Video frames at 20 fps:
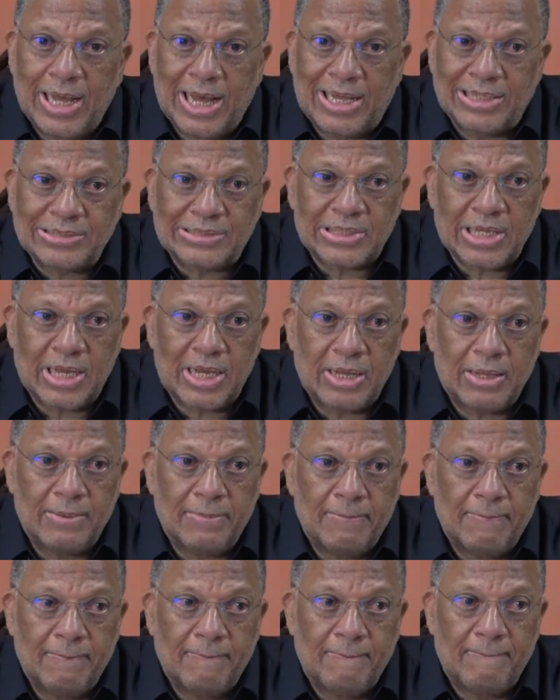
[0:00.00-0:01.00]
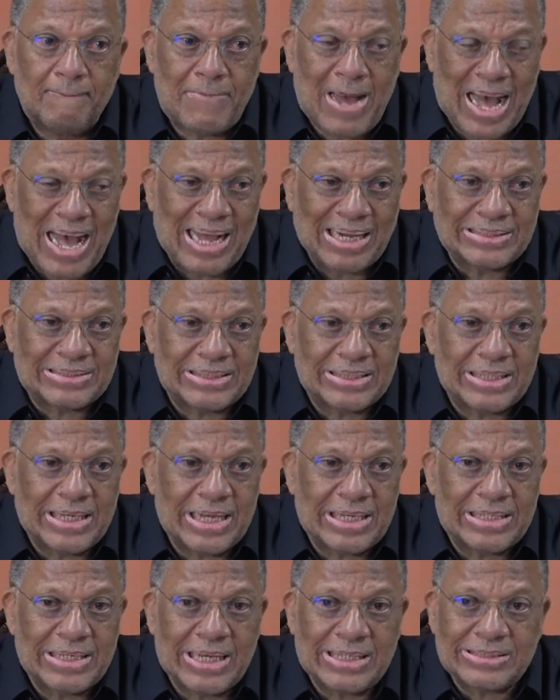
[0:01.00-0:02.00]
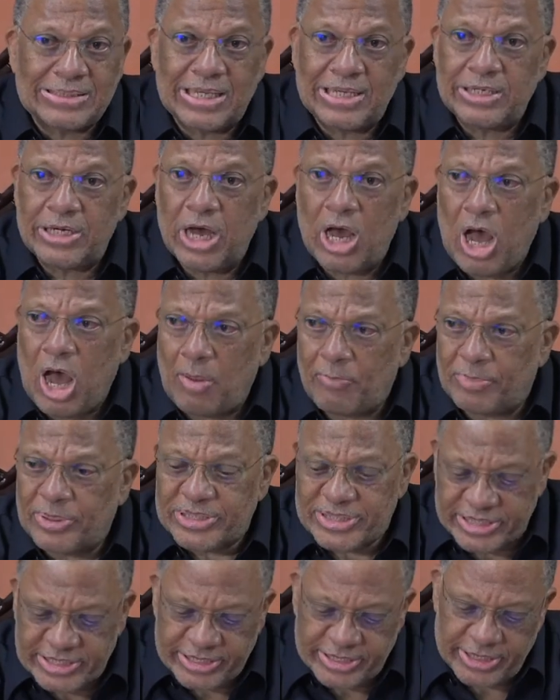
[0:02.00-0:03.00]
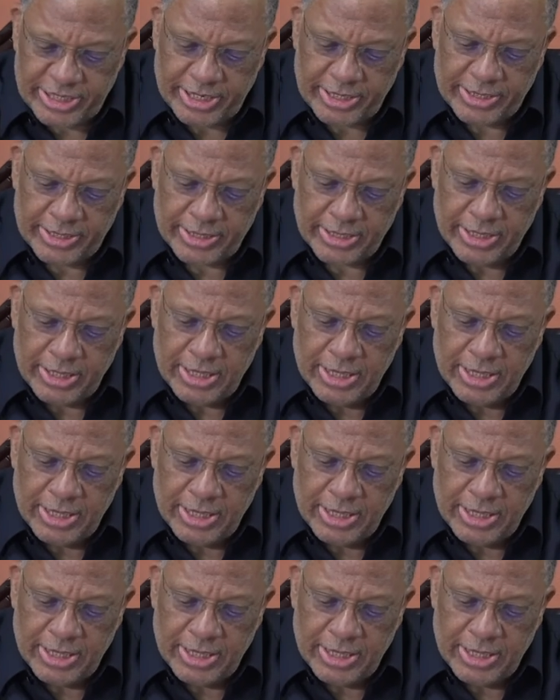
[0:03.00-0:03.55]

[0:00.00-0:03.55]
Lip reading: as a party and as an opposition